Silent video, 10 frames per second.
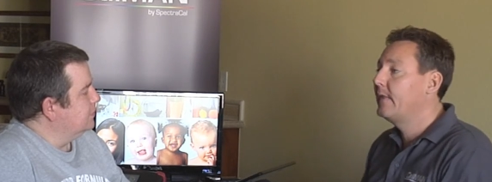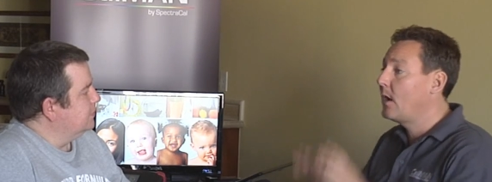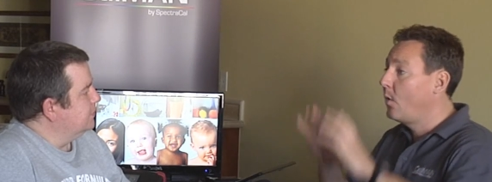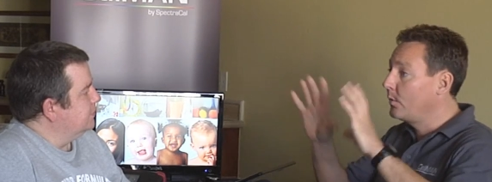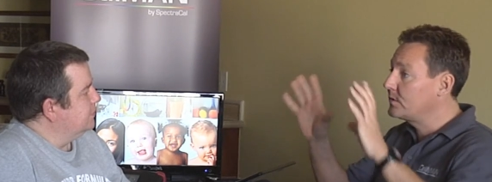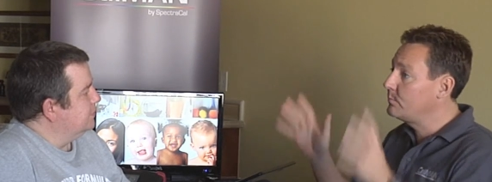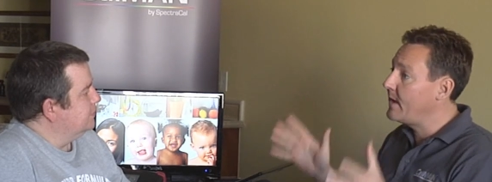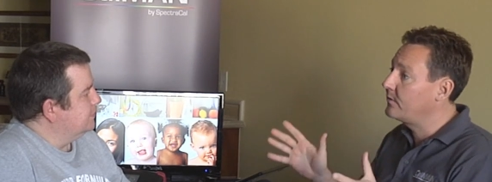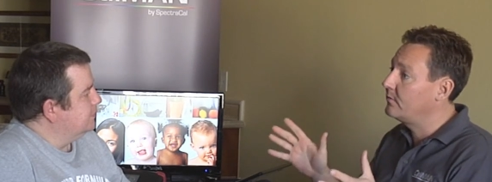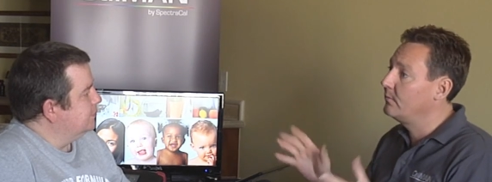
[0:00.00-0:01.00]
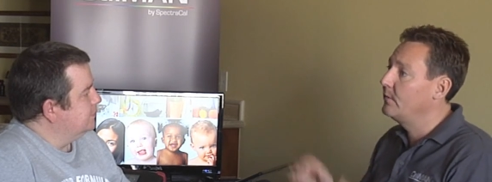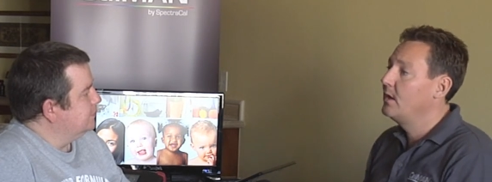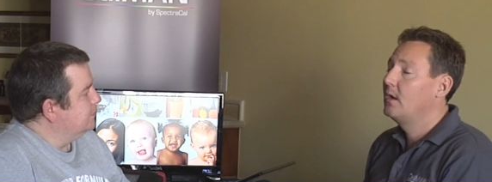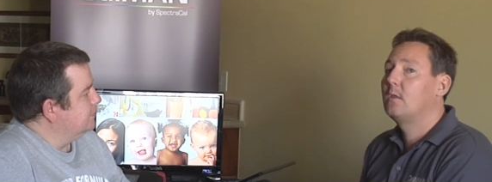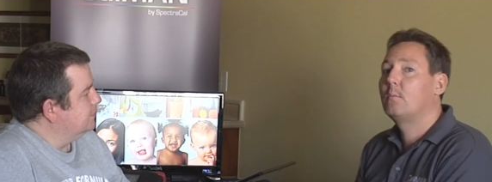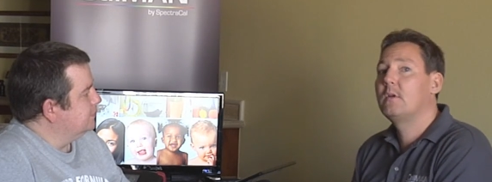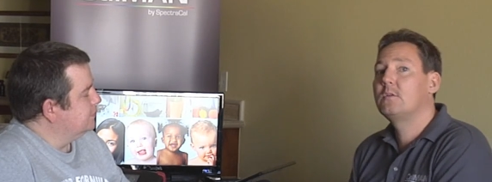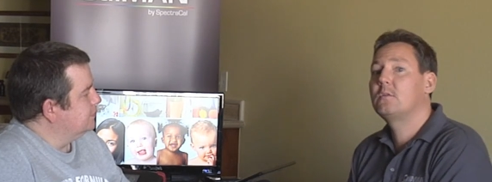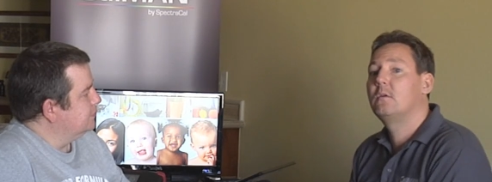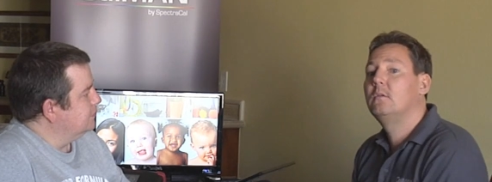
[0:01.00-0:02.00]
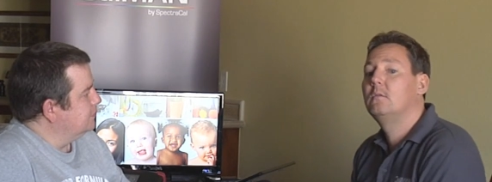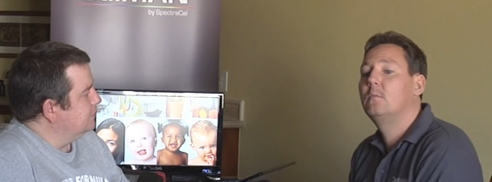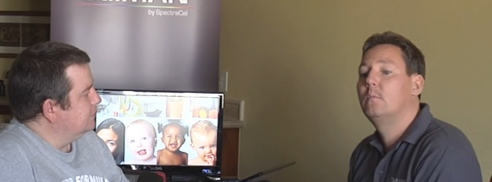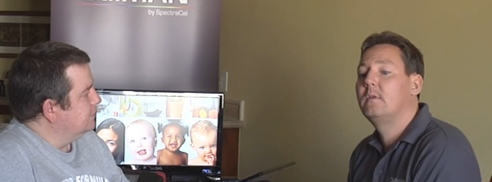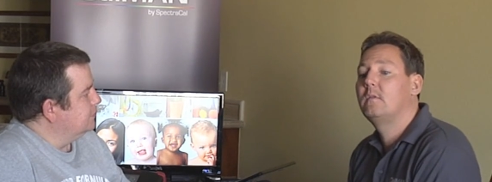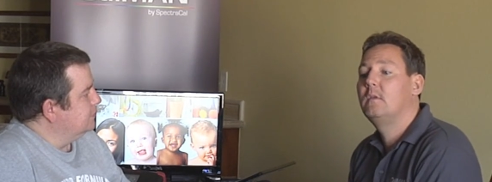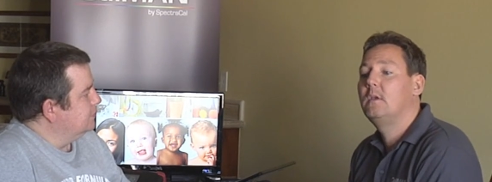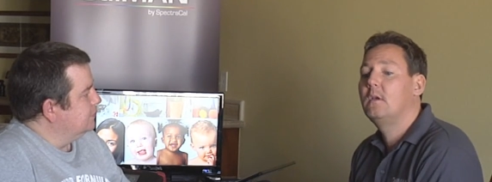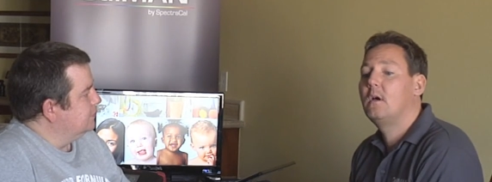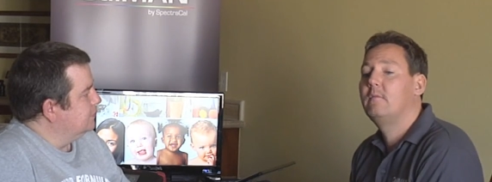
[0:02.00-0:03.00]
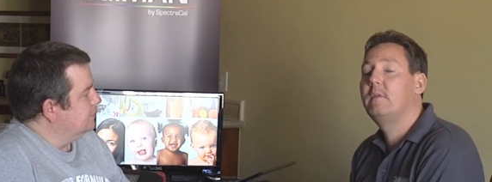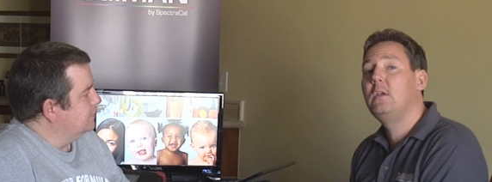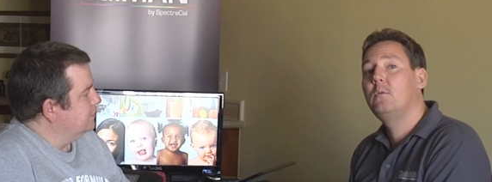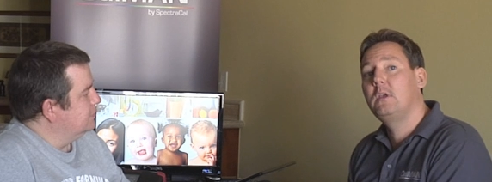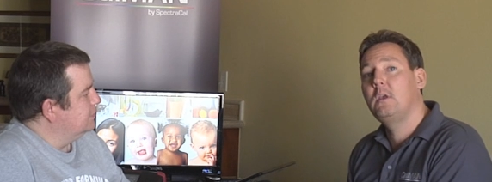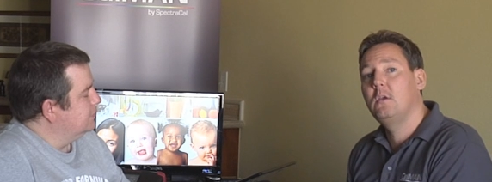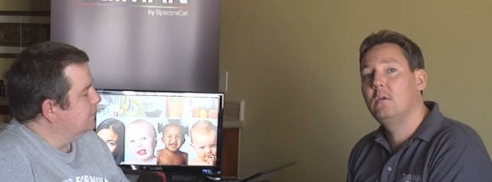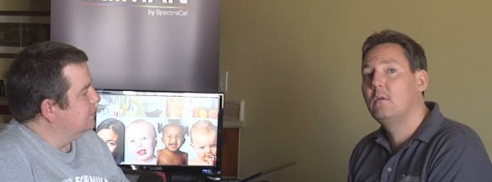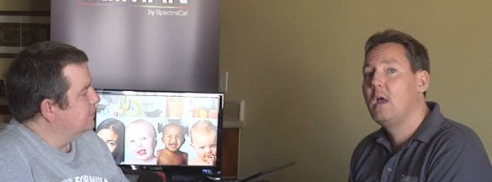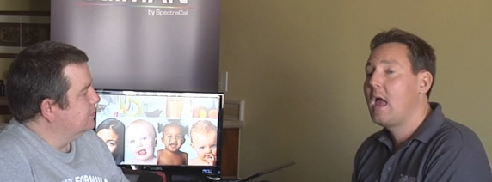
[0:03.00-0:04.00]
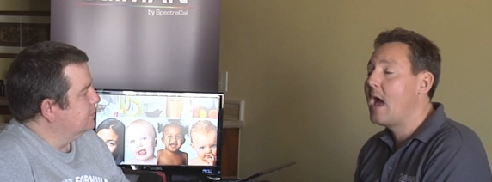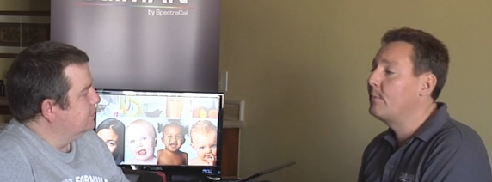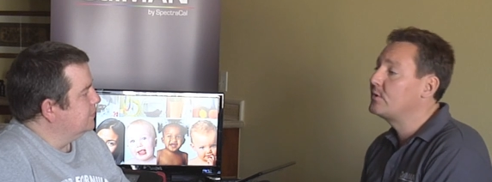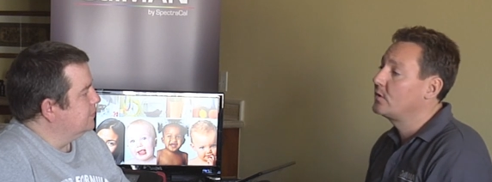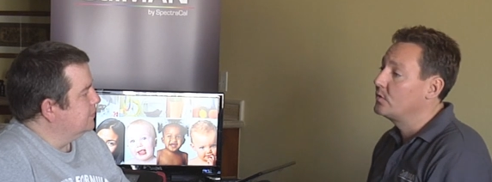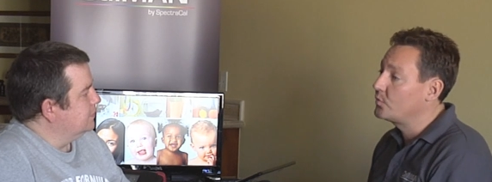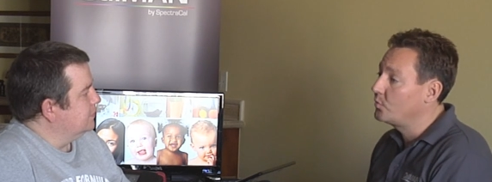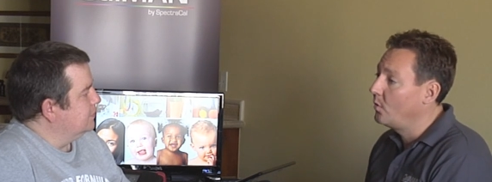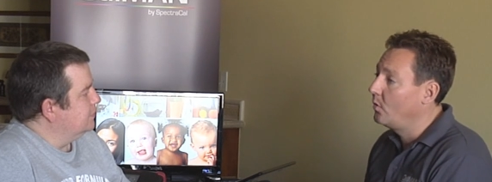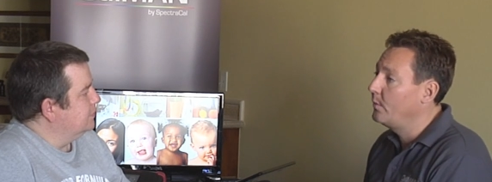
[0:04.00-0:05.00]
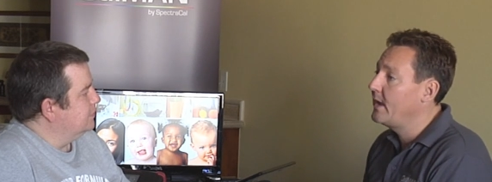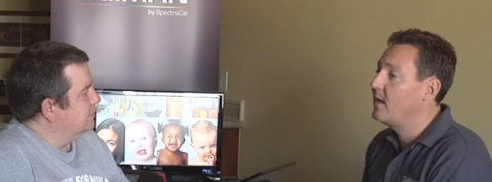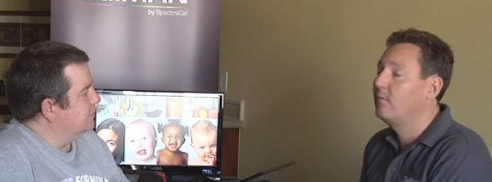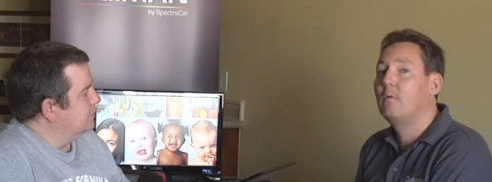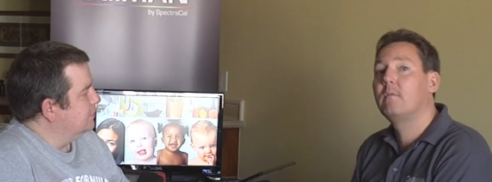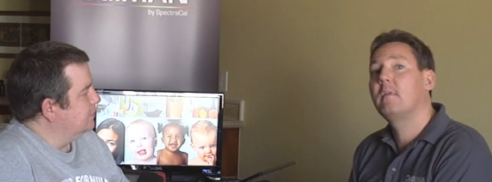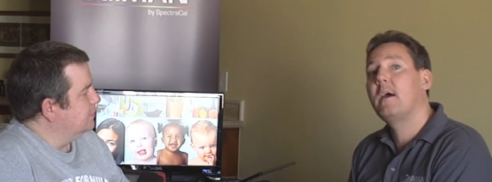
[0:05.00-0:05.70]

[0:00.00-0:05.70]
Speaker 1: and that whole spectrum. And then we're going to show you with the uh, video EQ how much control we have over